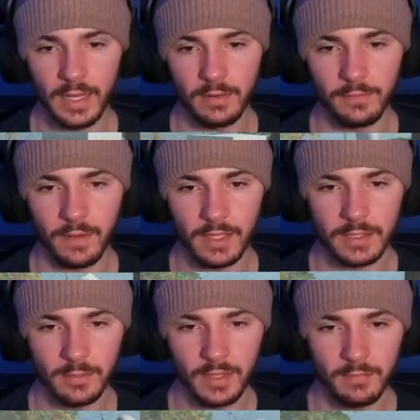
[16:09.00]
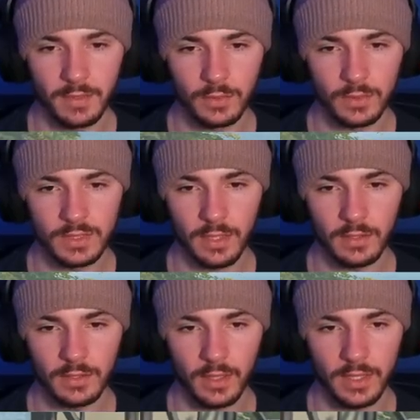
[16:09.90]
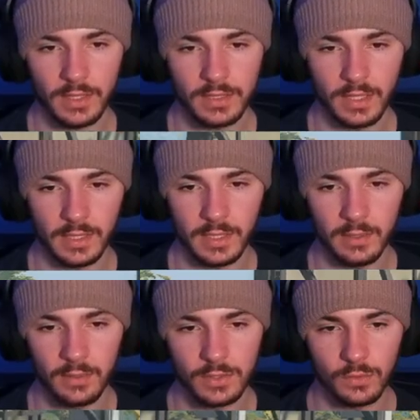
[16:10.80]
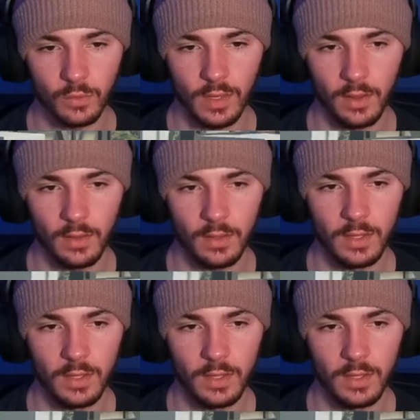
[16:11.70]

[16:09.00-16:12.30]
and find some individuals that are trying to sit here as well.